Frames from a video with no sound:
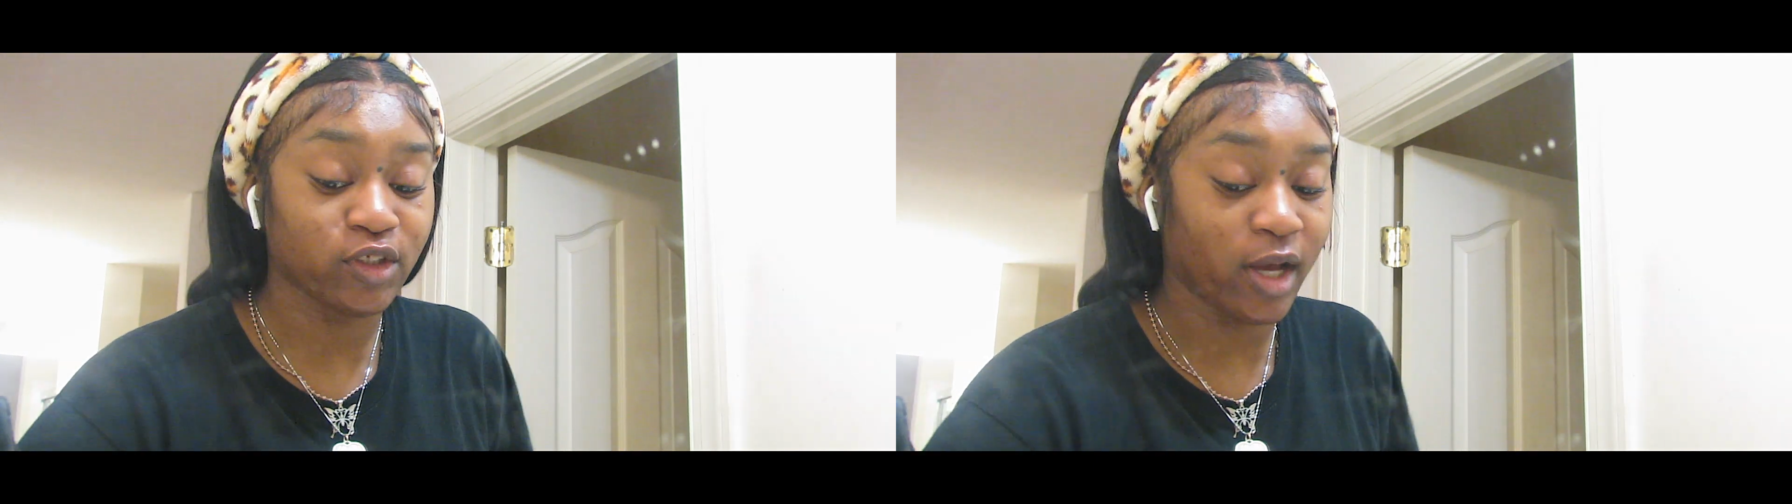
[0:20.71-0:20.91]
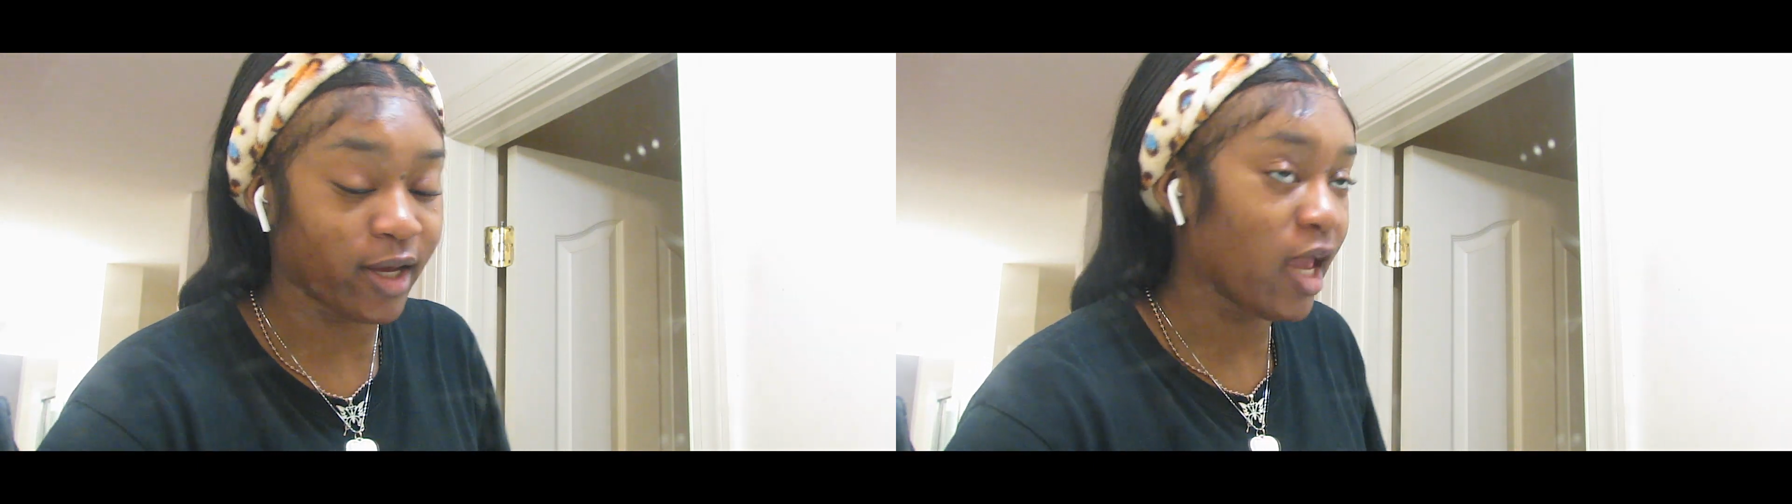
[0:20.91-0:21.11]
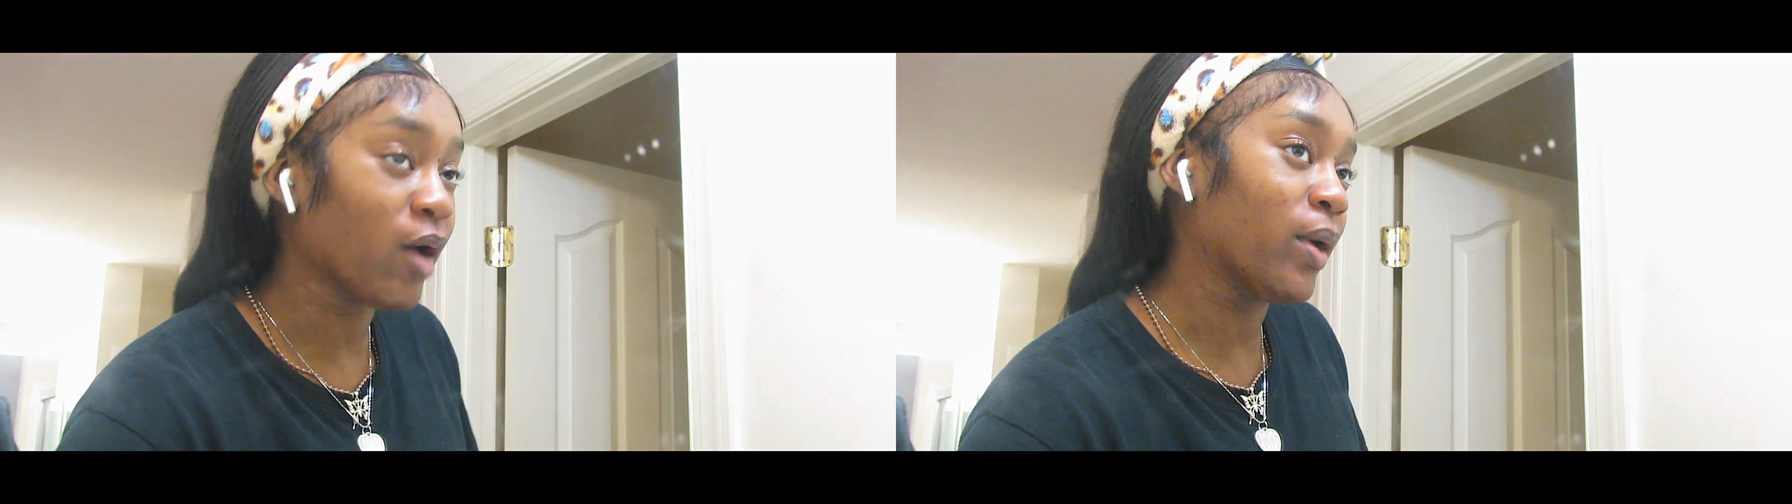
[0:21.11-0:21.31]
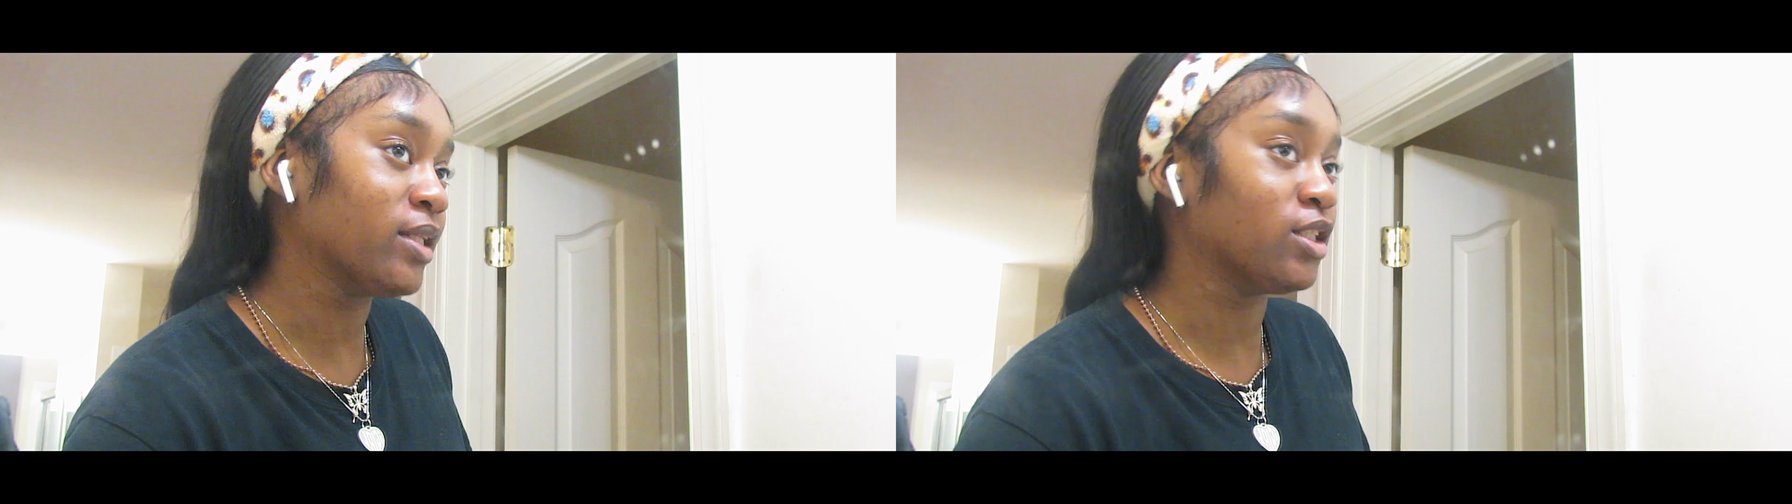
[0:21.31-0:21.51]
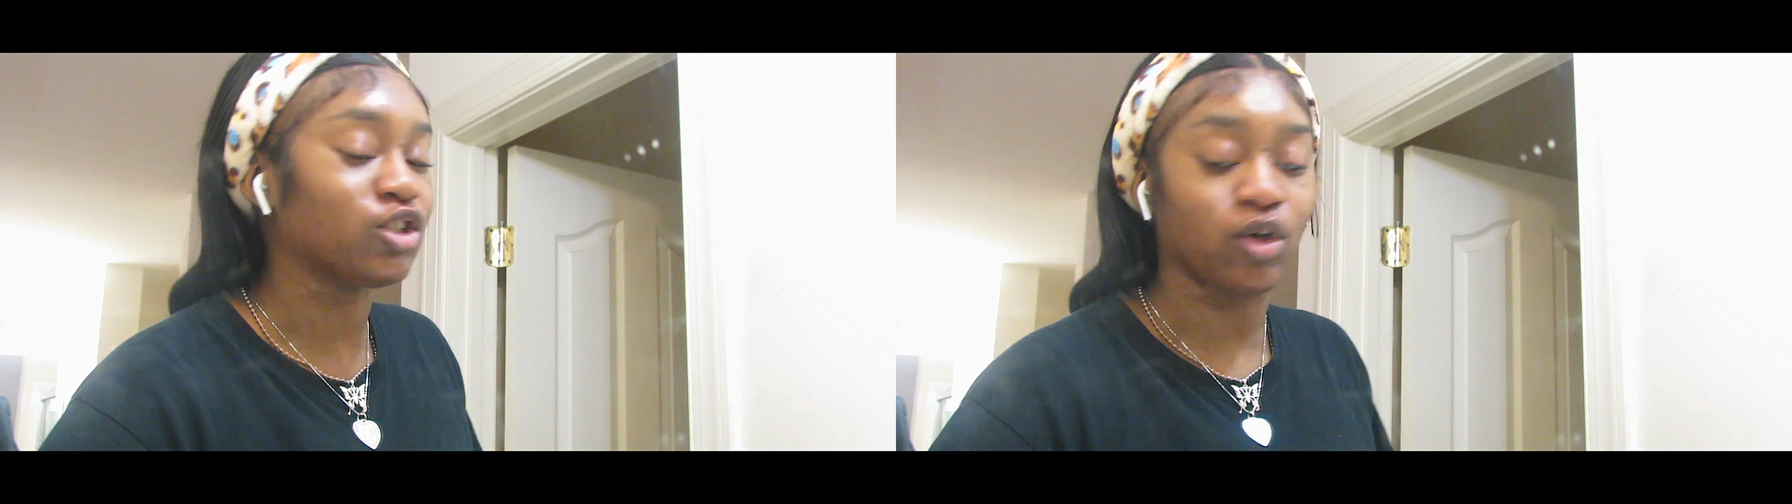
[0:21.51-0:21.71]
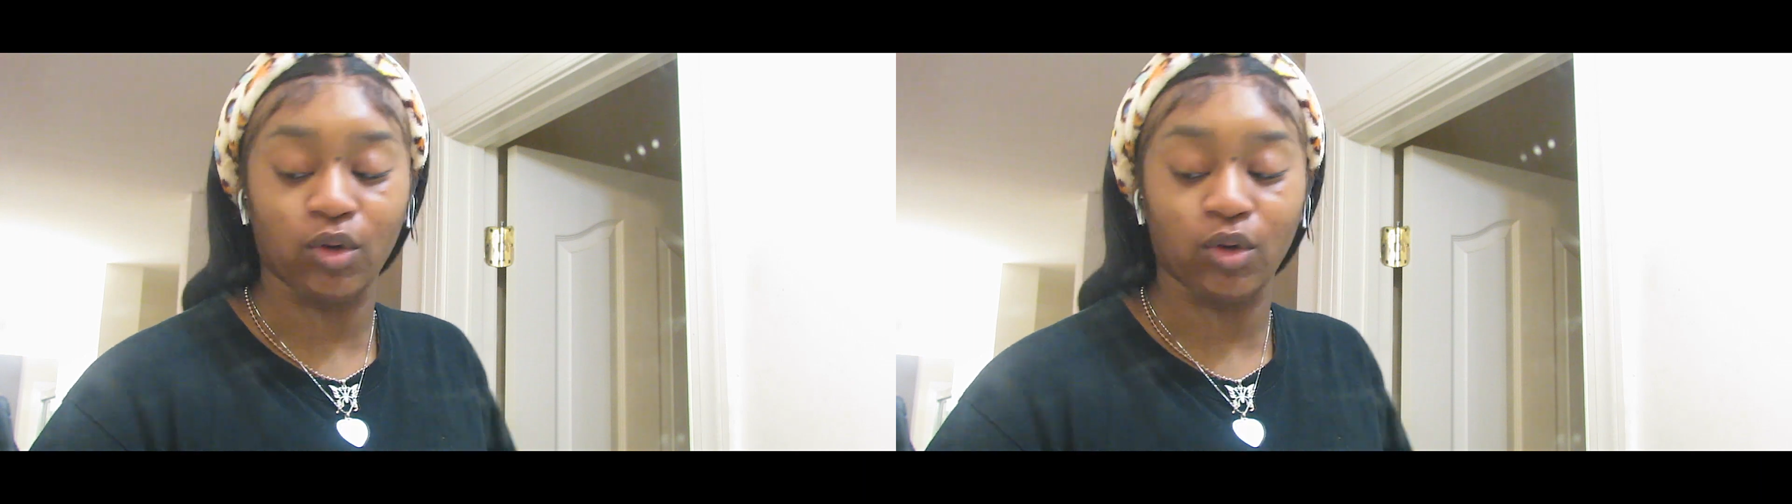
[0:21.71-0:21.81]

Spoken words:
so I can't wait to show